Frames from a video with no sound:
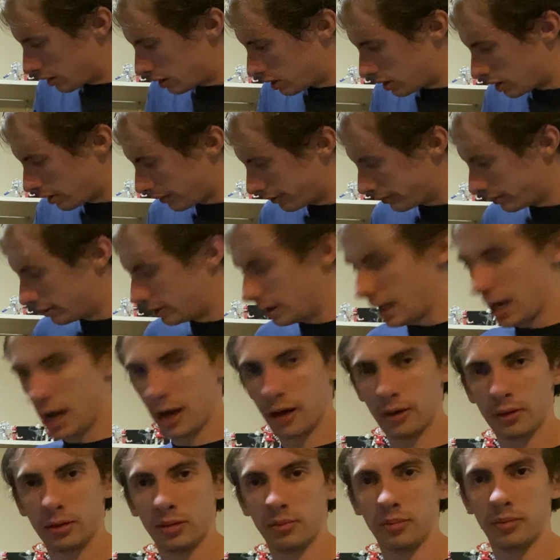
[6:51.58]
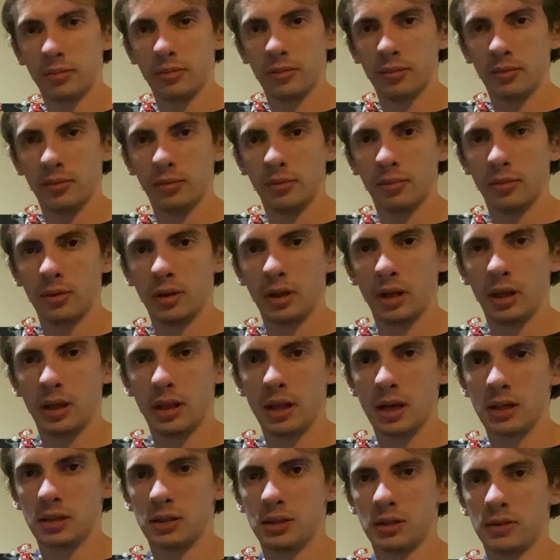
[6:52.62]
shelf down. And
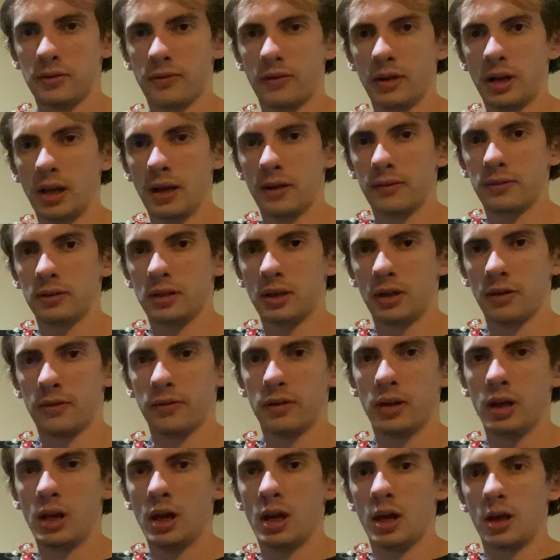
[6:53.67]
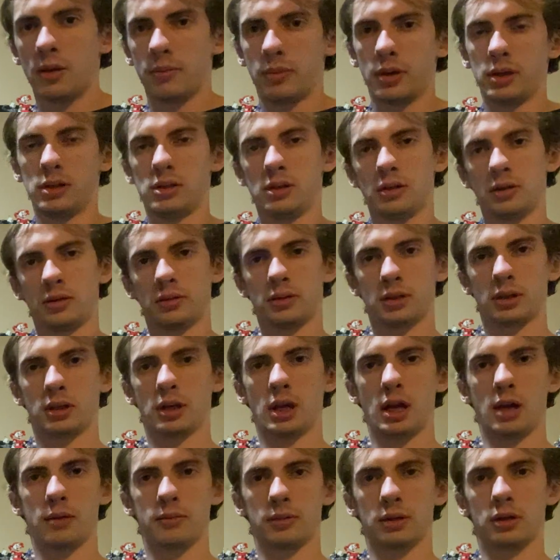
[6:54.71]
that's just FNAF stuff. But, you know, the
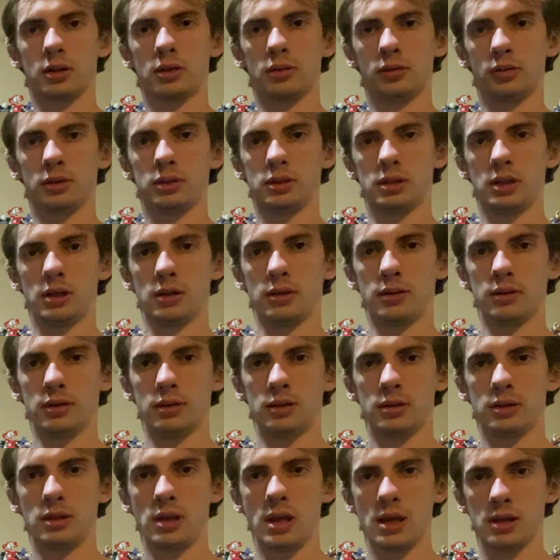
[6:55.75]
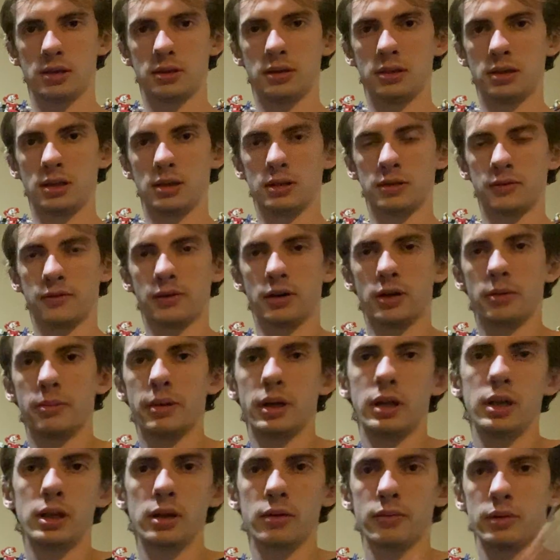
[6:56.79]
camera can only see this far.
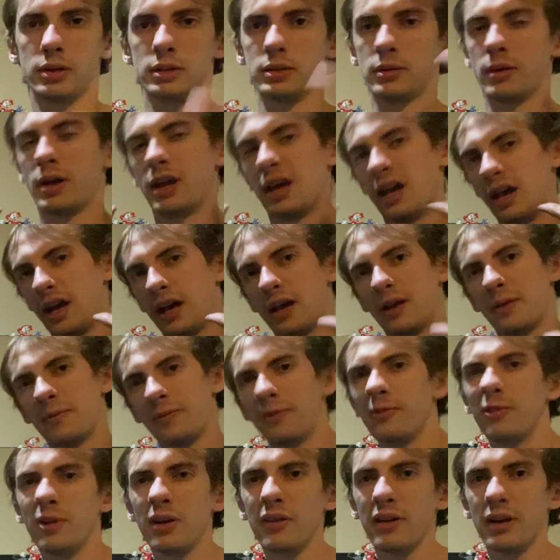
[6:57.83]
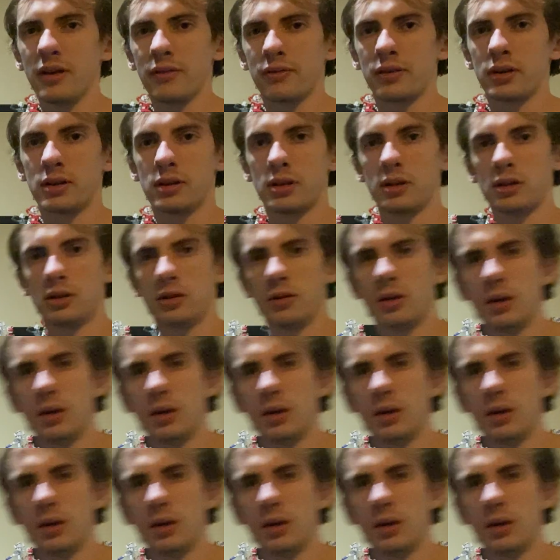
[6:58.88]
But anyways, without further ado,